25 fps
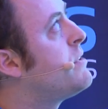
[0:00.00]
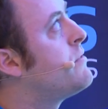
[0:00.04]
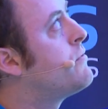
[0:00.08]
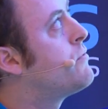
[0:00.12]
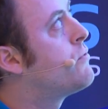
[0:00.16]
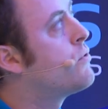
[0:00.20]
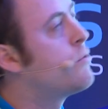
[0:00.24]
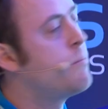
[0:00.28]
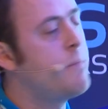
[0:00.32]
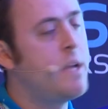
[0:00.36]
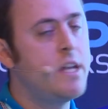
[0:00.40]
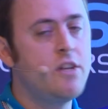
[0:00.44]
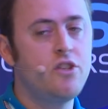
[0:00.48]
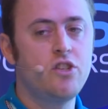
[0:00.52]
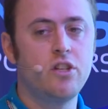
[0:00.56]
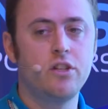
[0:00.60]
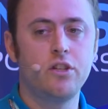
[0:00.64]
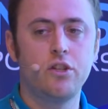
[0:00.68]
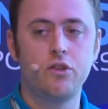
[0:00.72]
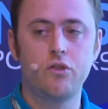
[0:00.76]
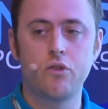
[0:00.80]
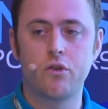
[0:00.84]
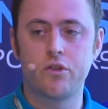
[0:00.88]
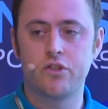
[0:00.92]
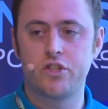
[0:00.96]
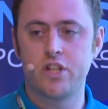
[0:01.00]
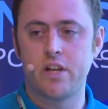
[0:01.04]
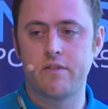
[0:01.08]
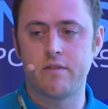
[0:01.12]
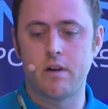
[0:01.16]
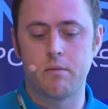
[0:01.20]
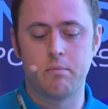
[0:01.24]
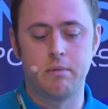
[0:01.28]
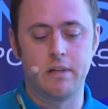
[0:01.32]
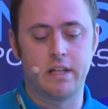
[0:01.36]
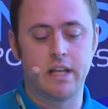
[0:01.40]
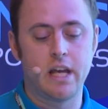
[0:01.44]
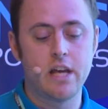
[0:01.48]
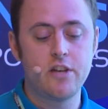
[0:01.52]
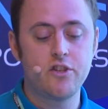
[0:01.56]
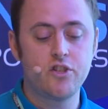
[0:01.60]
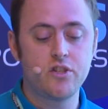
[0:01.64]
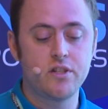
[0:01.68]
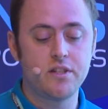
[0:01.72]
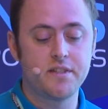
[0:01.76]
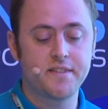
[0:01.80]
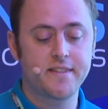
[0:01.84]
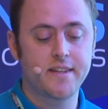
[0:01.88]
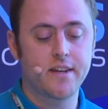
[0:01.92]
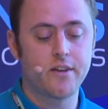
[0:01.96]
information in your Java
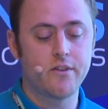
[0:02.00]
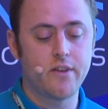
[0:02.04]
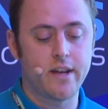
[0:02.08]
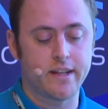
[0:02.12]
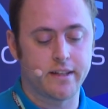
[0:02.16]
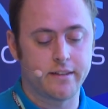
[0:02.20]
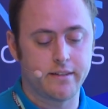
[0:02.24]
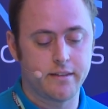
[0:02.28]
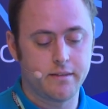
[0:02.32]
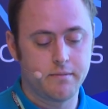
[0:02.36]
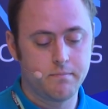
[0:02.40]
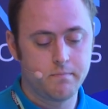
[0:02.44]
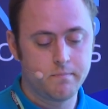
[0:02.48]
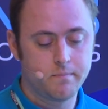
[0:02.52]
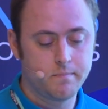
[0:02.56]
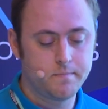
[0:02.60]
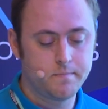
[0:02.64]
application is correct.